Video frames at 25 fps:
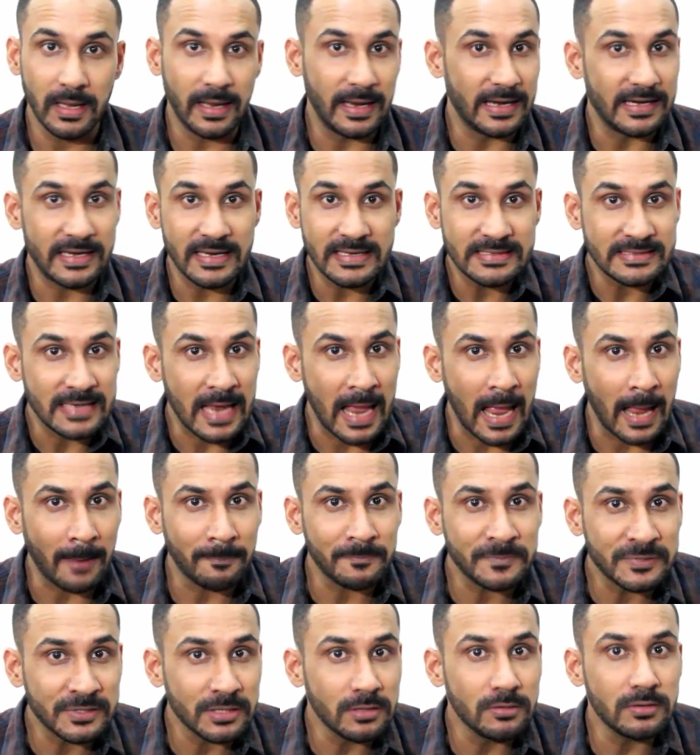It is
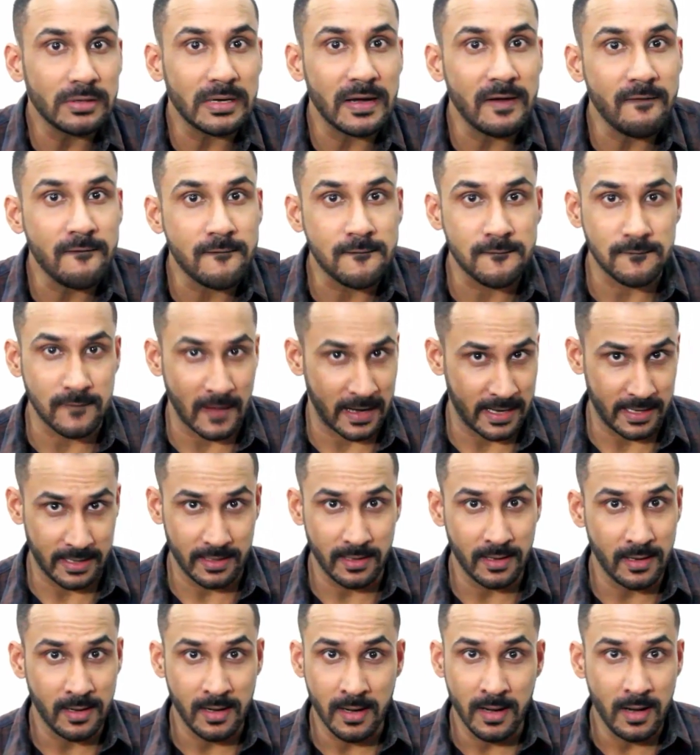absolutely
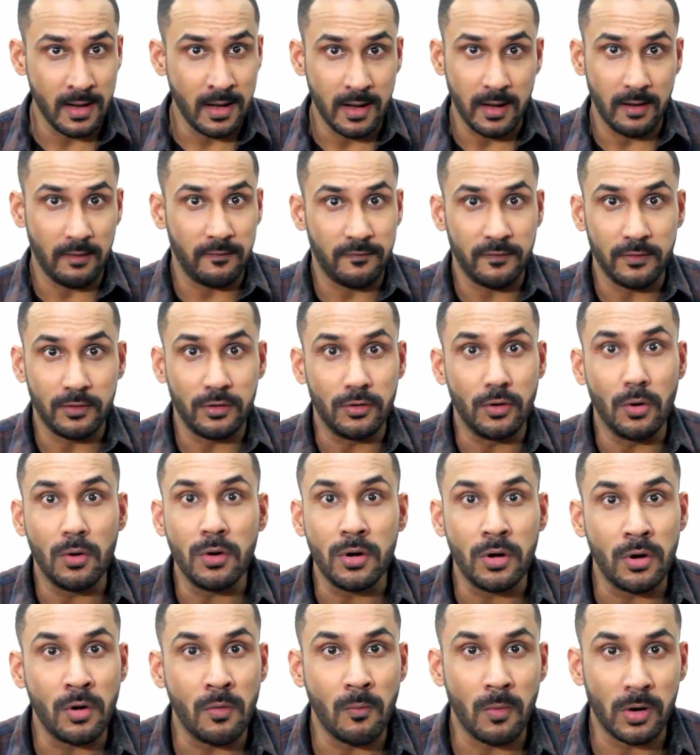fine if you
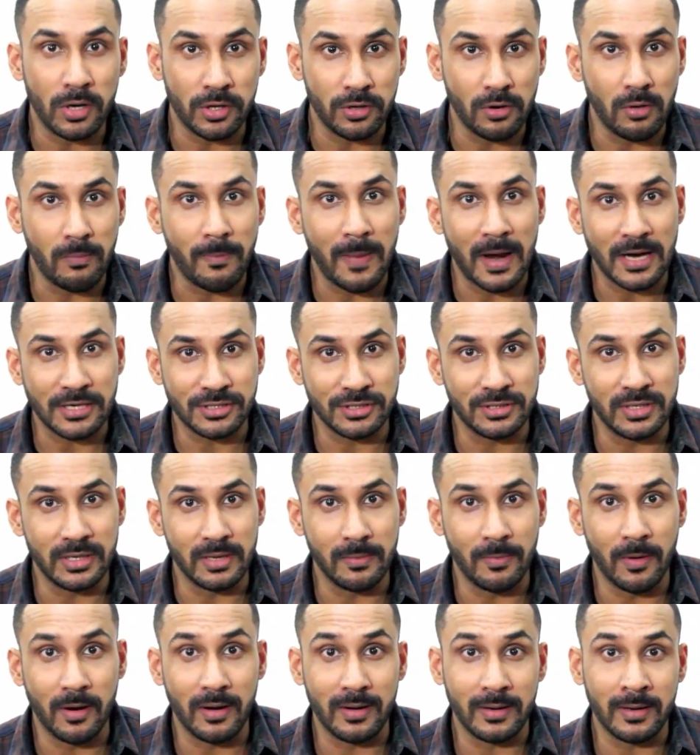don't know what you're
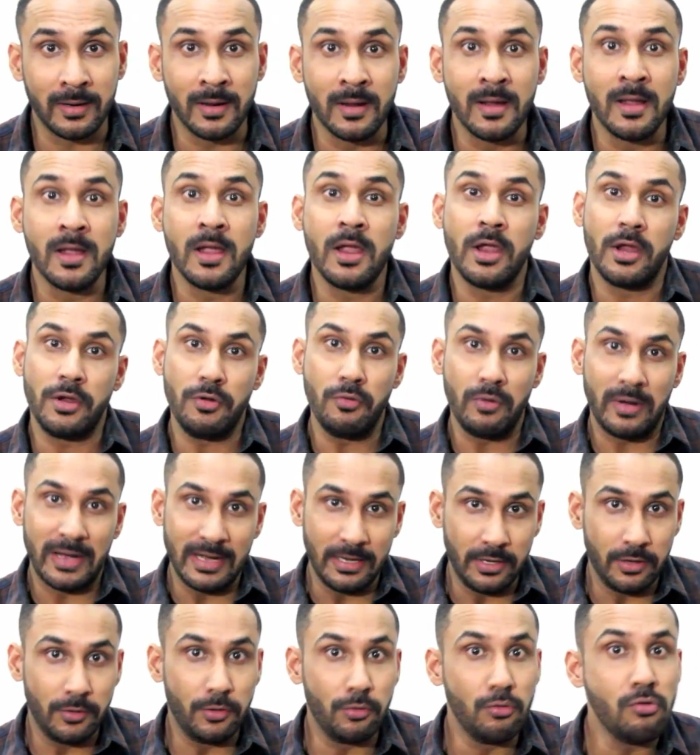passionate about. You
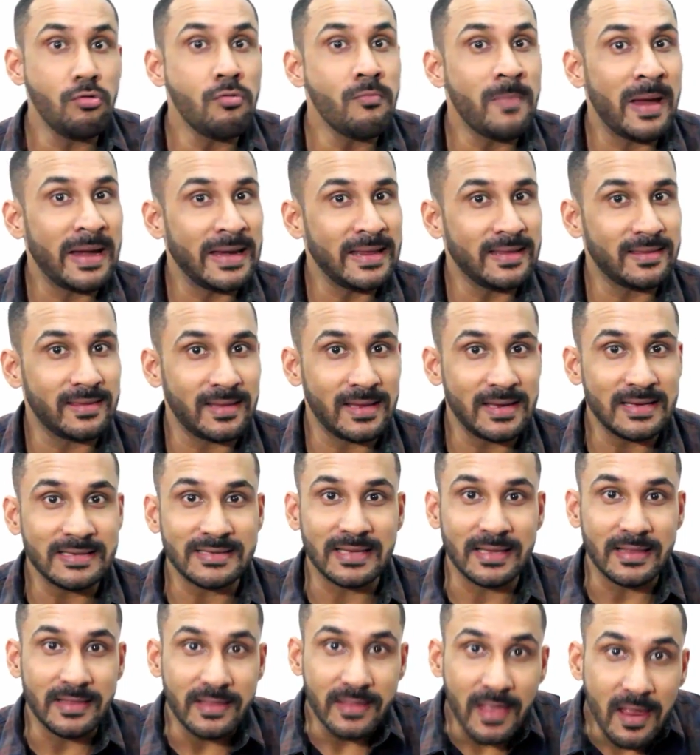can do many
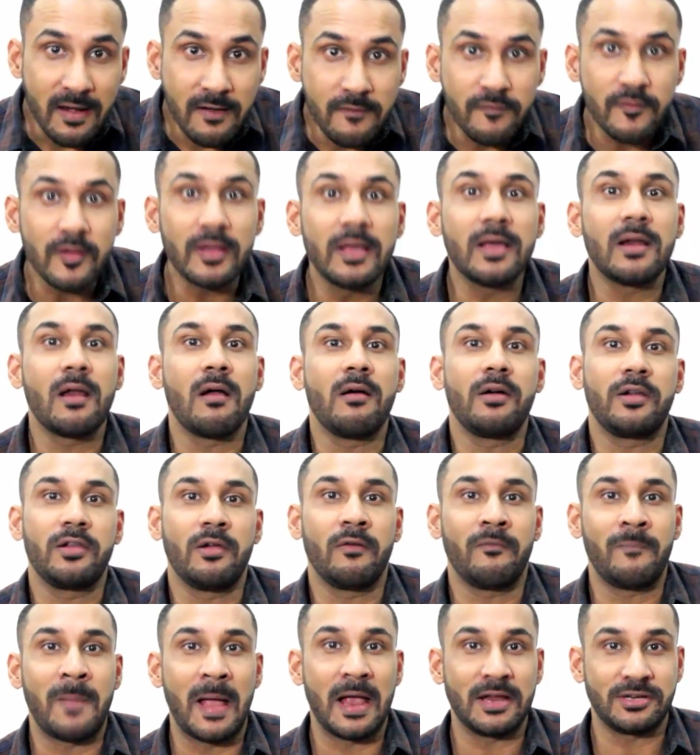things and then figure out
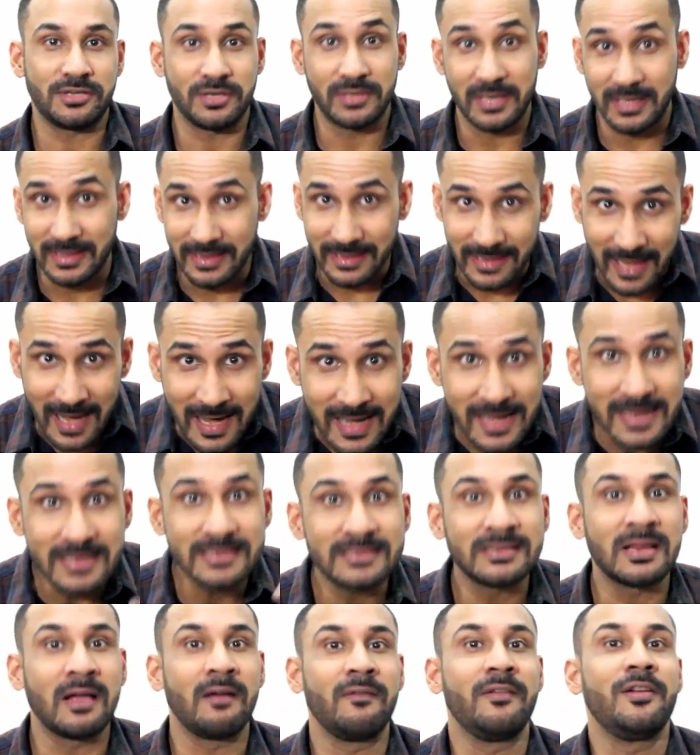your passion and then
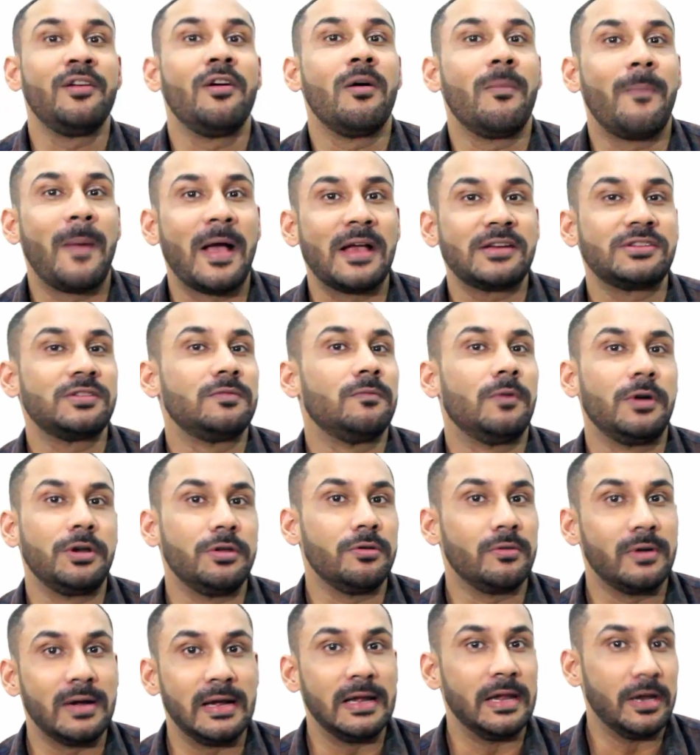discover your passion, what
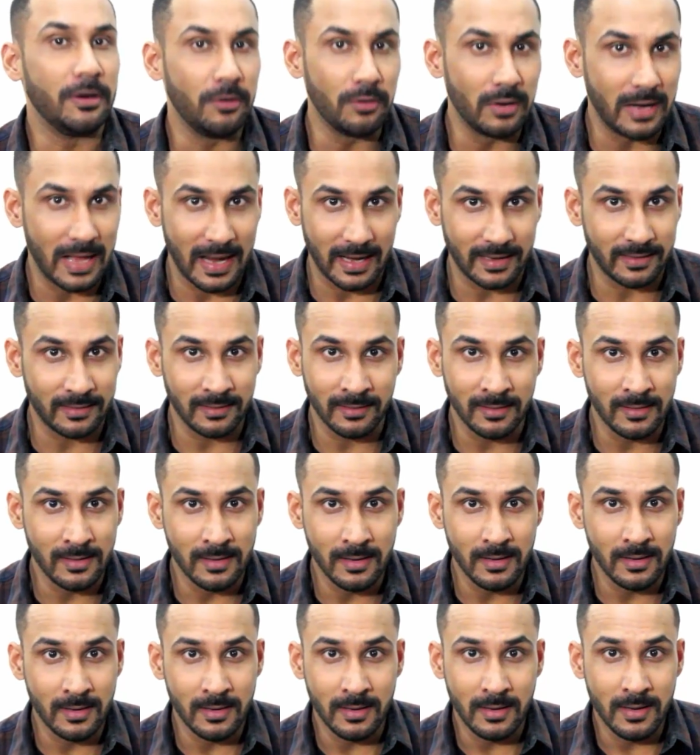you're really good at.
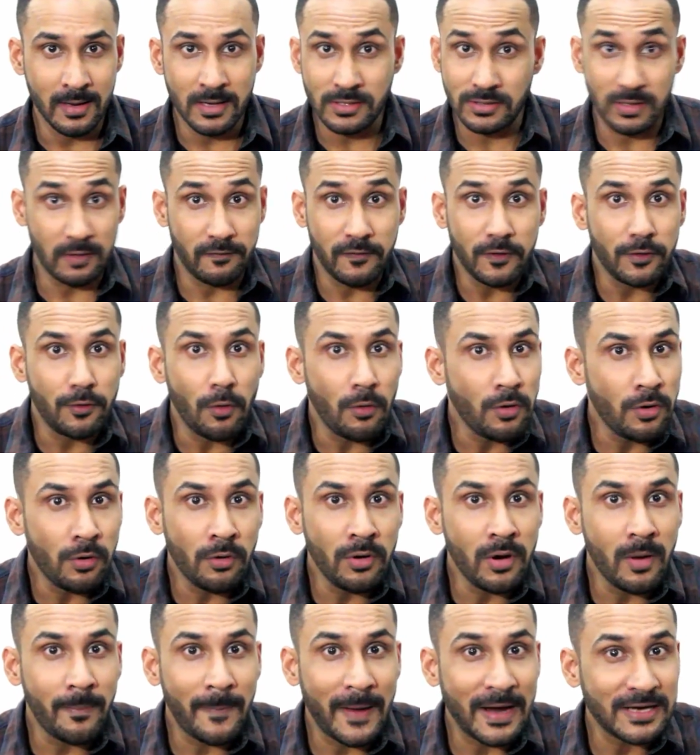So if you don't
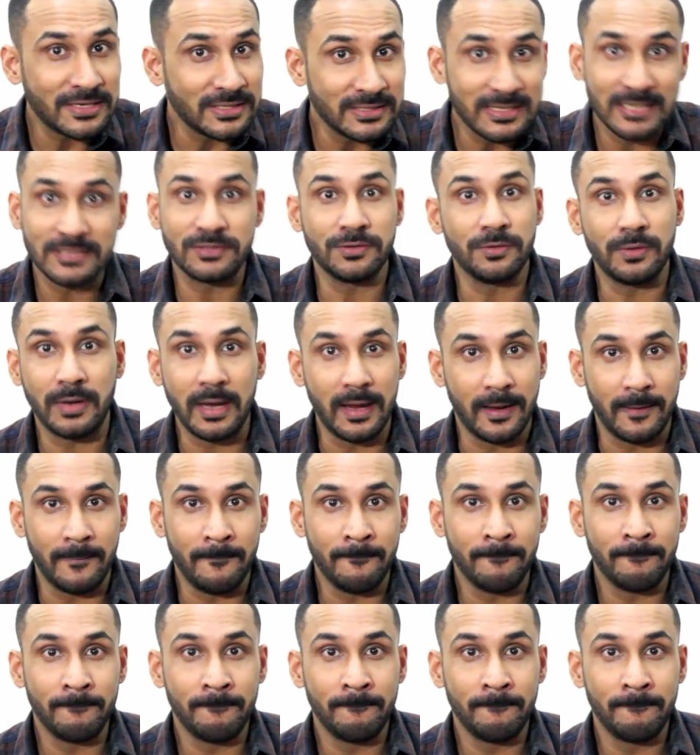know your passion, that's okay.